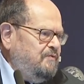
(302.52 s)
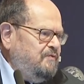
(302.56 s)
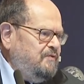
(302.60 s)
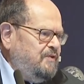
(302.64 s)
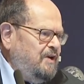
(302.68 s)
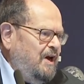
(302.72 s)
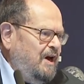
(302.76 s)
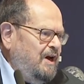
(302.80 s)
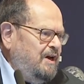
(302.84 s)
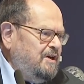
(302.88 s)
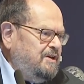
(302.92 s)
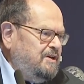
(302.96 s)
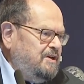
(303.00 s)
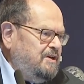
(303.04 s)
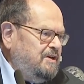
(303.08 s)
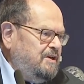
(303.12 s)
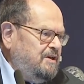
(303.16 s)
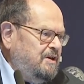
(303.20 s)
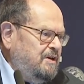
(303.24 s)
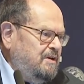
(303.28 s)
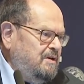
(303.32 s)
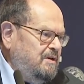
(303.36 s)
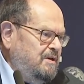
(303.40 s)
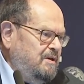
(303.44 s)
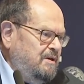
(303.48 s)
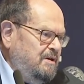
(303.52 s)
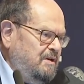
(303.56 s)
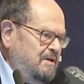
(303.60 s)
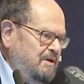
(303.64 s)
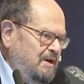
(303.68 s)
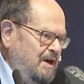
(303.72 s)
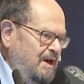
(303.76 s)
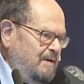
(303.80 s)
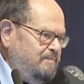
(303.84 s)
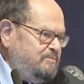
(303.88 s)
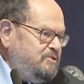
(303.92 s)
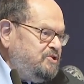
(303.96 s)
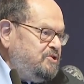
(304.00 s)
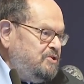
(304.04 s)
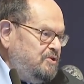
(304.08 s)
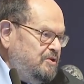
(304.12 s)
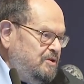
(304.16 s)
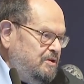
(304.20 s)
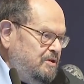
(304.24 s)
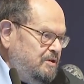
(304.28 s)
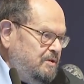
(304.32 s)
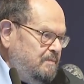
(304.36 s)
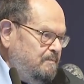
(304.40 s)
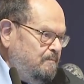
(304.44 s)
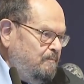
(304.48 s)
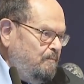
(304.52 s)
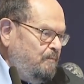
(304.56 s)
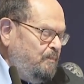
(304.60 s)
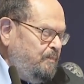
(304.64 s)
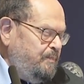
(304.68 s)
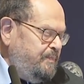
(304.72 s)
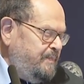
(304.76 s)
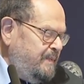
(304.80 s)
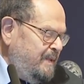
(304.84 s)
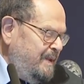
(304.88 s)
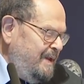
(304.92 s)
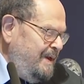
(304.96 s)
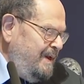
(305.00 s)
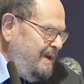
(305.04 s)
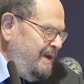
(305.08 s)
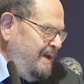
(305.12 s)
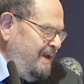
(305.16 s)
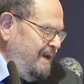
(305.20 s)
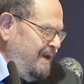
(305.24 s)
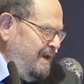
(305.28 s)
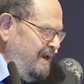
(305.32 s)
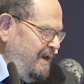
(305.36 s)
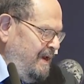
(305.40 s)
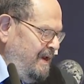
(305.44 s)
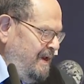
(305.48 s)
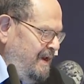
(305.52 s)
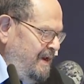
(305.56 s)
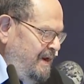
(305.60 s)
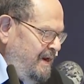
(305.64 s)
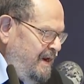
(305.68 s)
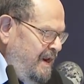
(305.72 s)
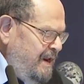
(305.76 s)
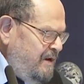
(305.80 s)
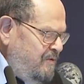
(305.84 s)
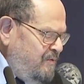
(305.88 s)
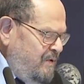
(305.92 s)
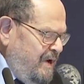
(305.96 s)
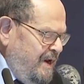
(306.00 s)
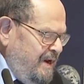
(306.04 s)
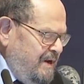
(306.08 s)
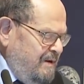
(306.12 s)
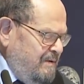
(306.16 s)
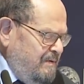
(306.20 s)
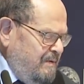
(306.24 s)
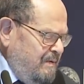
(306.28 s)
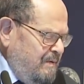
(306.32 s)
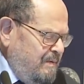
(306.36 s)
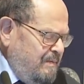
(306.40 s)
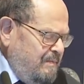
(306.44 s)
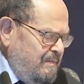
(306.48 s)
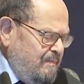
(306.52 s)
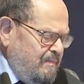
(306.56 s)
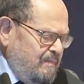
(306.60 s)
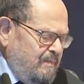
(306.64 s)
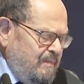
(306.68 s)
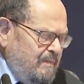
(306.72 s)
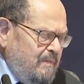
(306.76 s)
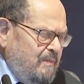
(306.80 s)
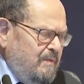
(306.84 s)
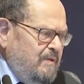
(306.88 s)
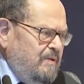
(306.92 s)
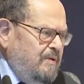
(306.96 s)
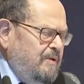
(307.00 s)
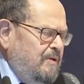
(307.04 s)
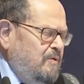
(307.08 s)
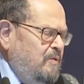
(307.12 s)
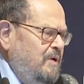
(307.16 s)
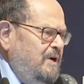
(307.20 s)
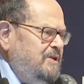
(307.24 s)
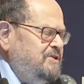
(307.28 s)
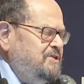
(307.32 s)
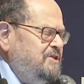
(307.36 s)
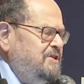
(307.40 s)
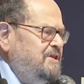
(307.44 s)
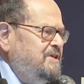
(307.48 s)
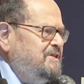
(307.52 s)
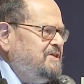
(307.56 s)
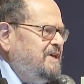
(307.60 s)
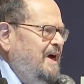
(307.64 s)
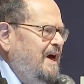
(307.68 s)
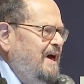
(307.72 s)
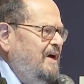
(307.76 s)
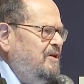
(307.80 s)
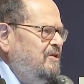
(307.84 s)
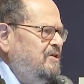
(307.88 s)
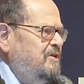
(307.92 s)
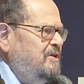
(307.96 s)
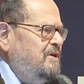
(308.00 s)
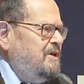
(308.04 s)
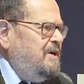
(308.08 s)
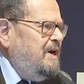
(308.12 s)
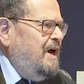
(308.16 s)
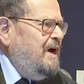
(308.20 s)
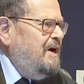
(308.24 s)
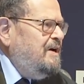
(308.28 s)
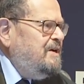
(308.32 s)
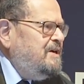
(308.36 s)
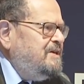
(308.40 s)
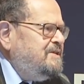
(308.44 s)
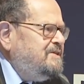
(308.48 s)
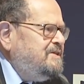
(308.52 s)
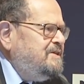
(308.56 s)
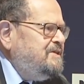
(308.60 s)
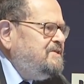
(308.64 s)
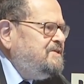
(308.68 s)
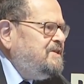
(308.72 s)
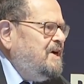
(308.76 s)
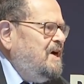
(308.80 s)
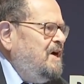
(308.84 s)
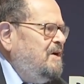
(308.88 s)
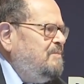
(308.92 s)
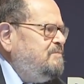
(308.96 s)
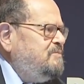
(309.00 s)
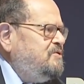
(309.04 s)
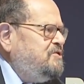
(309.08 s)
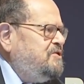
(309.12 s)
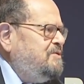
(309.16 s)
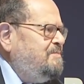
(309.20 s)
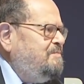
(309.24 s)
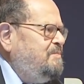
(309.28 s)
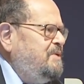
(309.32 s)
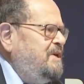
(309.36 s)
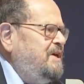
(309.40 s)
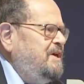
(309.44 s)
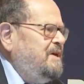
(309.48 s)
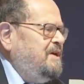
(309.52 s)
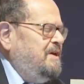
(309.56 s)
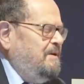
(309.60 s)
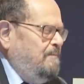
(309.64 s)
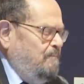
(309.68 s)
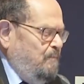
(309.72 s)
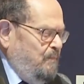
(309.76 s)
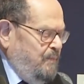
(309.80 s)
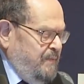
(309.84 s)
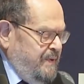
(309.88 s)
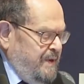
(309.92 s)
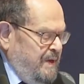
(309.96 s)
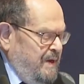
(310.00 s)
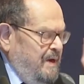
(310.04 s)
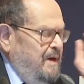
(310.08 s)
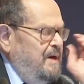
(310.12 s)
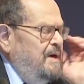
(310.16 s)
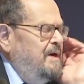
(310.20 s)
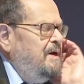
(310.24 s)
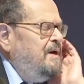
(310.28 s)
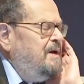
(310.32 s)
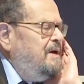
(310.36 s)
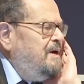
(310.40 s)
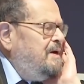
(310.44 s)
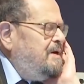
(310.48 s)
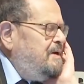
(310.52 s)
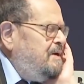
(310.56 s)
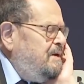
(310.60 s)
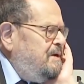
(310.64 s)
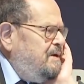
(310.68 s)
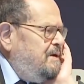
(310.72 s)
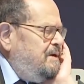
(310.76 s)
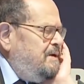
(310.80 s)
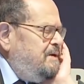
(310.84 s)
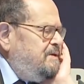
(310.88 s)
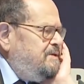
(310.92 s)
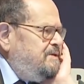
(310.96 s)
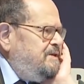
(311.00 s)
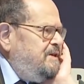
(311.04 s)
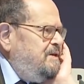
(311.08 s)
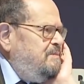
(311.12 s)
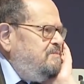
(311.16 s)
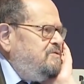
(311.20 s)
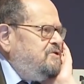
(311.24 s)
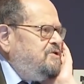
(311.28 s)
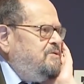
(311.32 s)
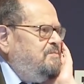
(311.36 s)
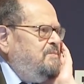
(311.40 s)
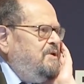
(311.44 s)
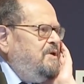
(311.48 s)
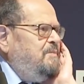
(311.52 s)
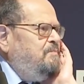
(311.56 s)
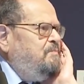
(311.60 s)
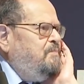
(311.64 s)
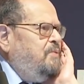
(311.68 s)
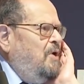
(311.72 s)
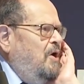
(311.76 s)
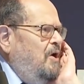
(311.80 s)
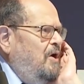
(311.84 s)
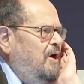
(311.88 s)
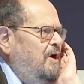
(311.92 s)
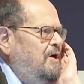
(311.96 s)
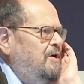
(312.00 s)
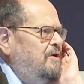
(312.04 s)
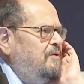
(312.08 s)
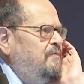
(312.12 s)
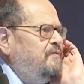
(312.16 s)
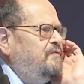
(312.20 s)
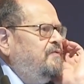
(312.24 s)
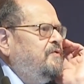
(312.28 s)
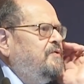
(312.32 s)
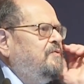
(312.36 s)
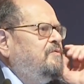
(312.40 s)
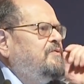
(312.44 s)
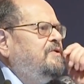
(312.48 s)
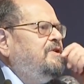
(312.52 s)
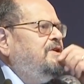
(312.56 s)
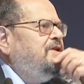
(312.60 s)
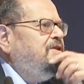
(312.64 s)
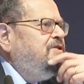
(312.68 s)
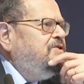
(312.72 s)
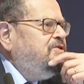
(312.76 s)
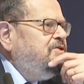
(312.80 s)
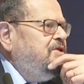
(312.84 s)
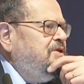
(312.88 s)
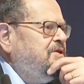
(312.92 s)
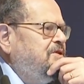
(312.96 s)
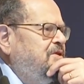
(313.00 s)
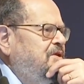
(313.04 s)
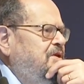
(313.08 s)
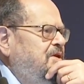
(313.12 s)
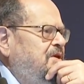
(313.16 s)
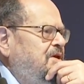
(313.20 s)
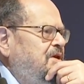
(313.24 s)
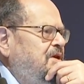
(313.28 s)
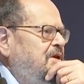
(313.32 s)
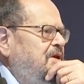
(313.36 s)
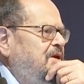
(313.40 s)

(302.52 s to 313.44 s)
if not absurd. At any rate, the question is, how does this come to be? And it seems to me part of the reason